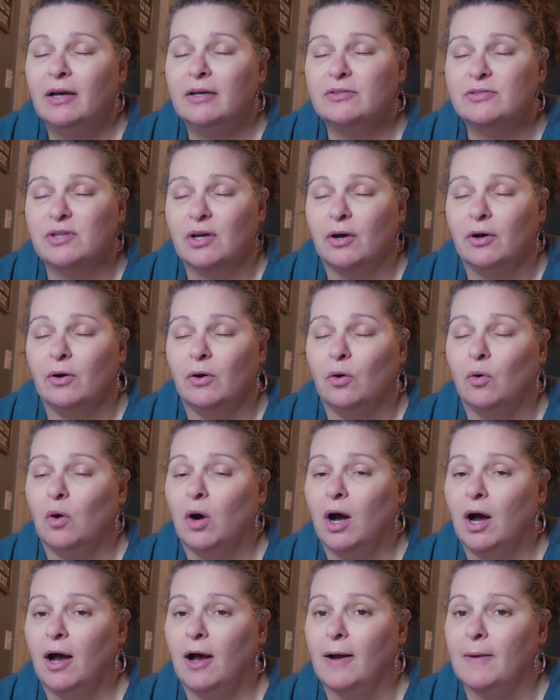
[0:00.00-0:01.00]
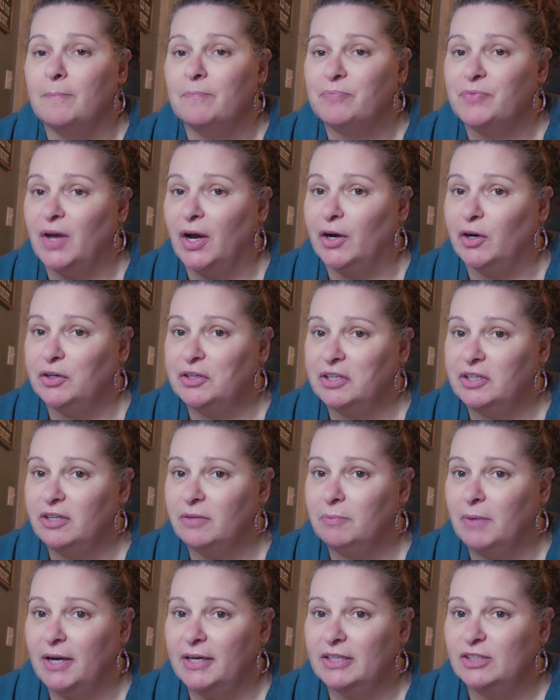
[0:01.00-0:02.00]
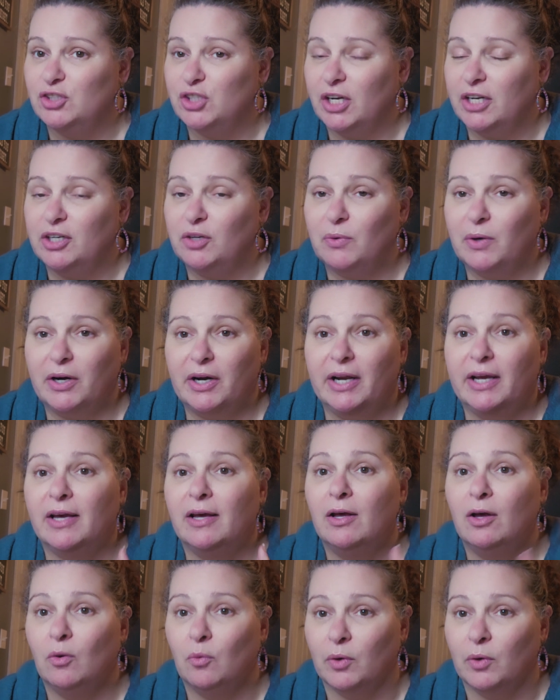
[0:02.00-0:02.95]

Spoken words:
So I already did mine in January.